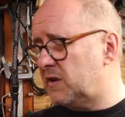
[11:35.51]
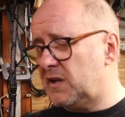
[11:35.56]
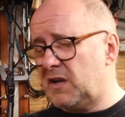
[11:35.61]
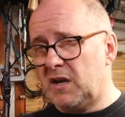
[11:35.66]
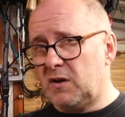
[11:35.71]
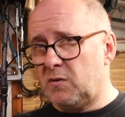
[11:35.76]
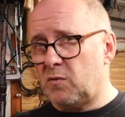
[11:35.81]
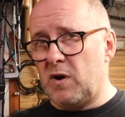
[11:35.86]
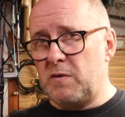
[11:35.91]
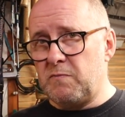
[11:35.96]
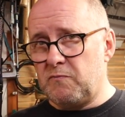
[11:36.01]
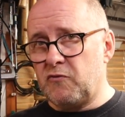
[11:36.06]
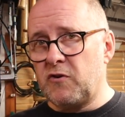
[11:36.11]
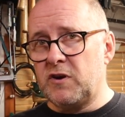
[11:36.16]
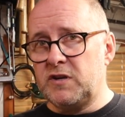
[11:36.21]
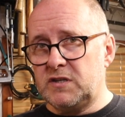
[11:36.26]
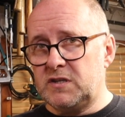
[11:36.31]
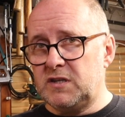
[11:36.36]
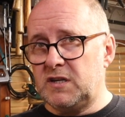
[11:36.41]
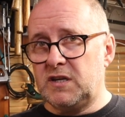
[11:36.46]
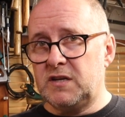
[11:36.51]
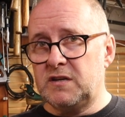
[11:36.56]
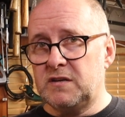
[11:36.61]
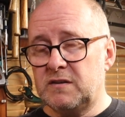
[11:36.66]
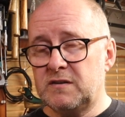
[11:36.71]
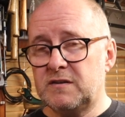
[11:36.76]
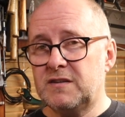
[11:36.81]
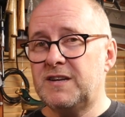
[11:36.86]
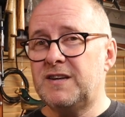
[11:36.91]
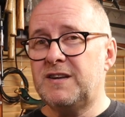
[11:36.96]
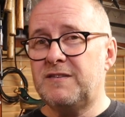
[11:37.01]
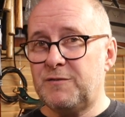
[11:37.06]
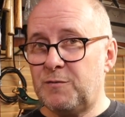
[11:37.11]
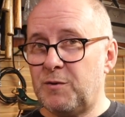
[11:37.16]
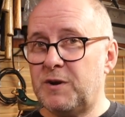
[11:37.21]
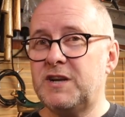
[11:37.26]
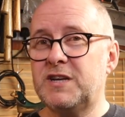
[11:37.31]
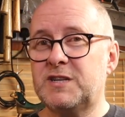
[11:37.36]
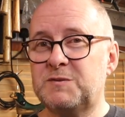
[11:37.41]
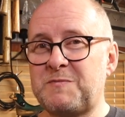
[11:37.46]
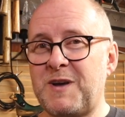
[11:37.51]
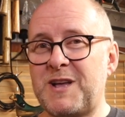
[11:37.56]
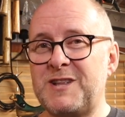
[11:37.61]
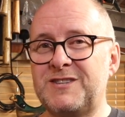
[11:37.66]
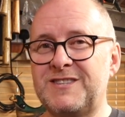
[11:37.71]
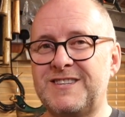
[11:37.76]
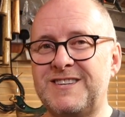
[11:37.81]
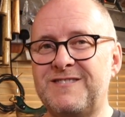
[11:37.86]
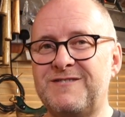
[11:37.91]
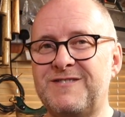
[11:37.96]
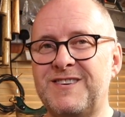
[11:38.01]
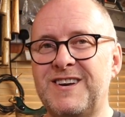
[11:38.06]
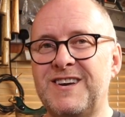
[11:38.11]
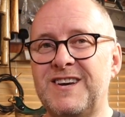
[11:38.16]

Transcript: They're quite pricey, they're quite expensive.